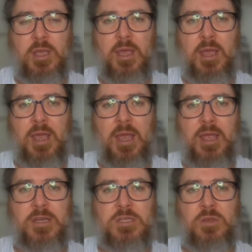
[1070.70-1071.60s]

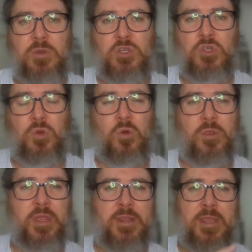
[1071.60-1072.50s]
to
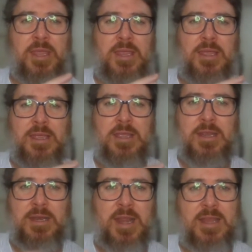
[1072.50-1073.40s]
ensure that the
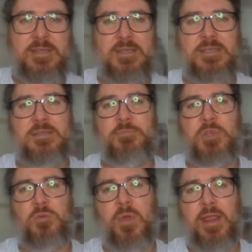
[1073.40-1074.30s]
nexus
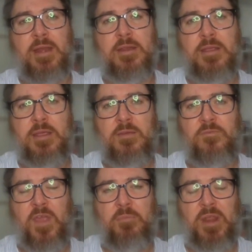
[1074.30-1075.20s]
between
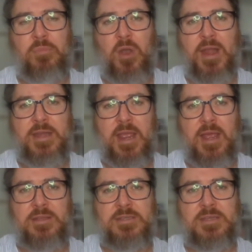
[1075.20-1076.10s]
family
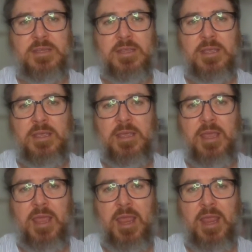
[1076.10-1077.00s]
breakdowns
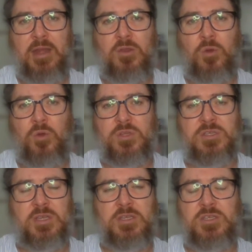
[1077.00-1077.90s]
and
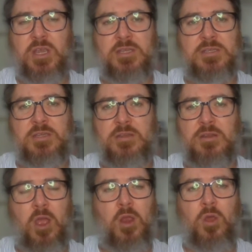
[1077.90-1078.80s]
courts is just
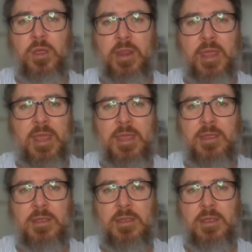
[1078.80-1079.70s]
no longer
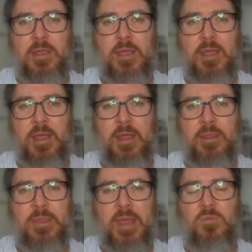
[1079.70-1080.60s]
there.
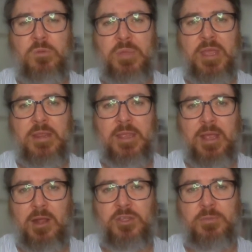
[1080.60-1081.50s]
That would be
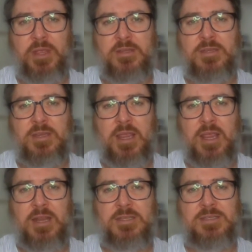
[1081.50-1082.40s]
the ultimate.
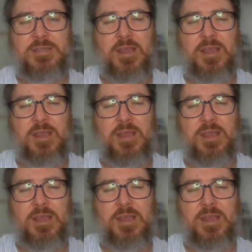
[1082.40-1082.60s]
It's